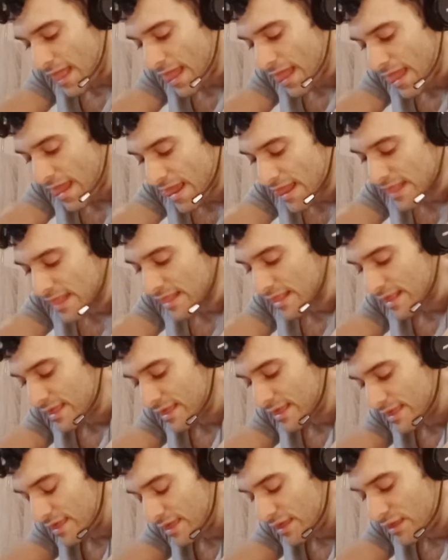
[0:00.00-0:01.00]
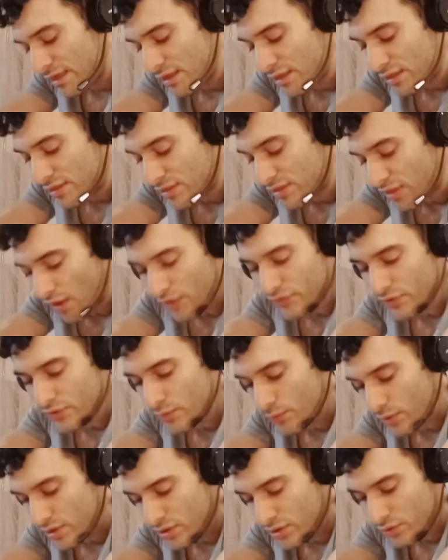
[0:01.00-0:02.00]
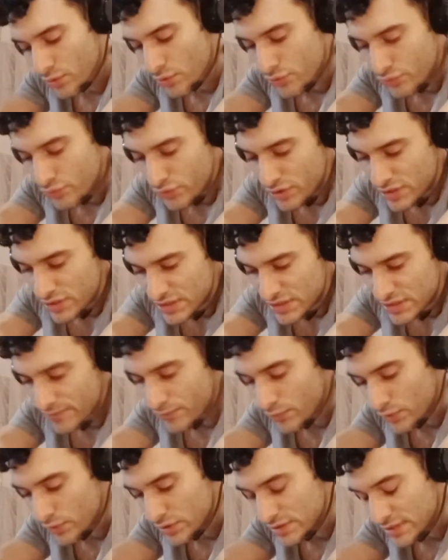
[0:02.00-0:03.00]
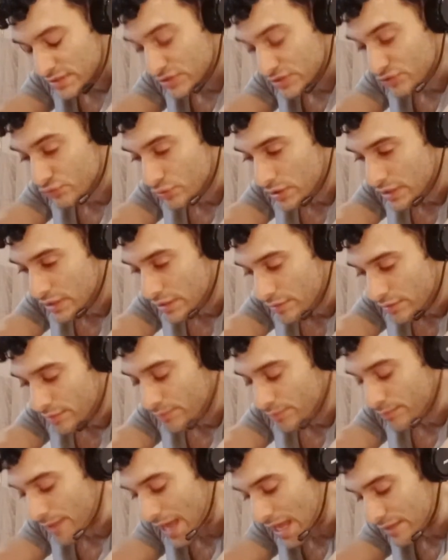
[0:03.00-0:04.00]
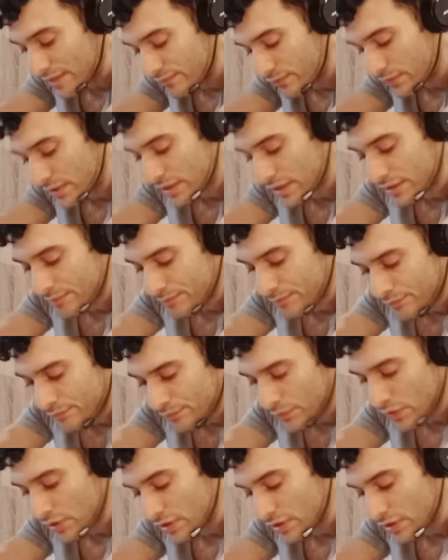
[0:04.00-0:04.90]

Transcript: and he doesn't want to go through this divorce. It's really bad for him.